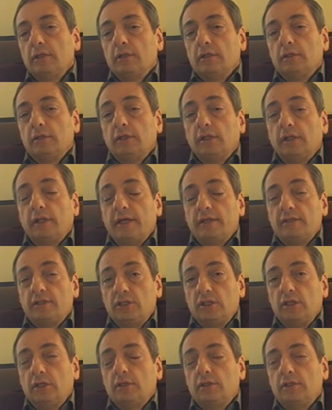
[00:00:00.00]

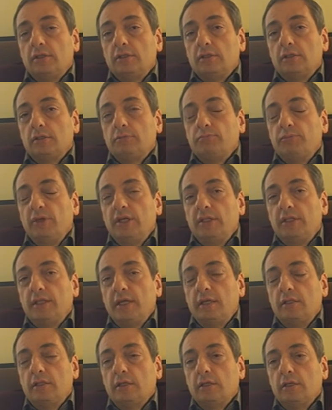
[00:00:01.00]
analyzing this big
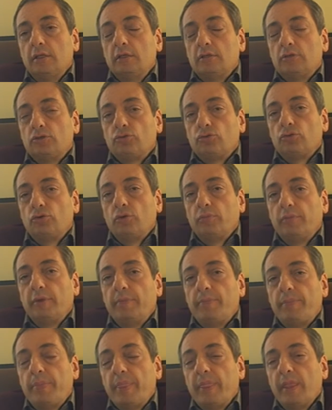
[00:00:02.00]
data in astronomy.
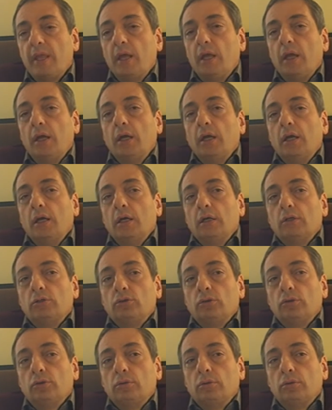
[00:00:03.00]

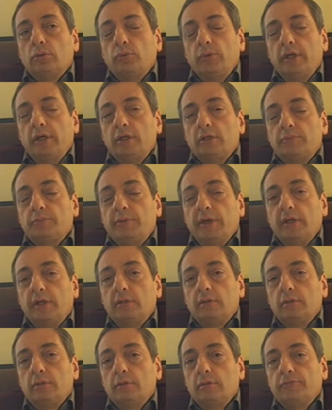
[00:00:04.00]
So we
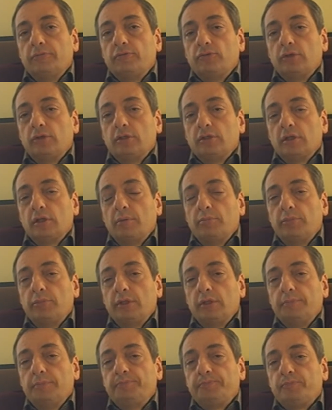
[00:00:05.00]
expect, for
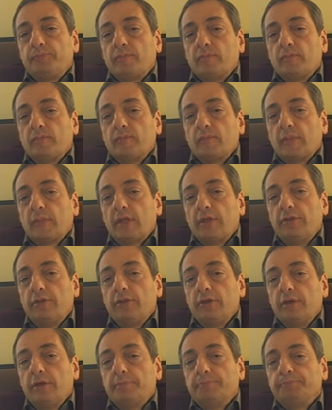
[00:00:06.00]
example,
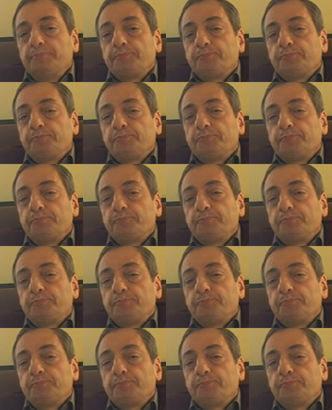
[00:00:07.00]
the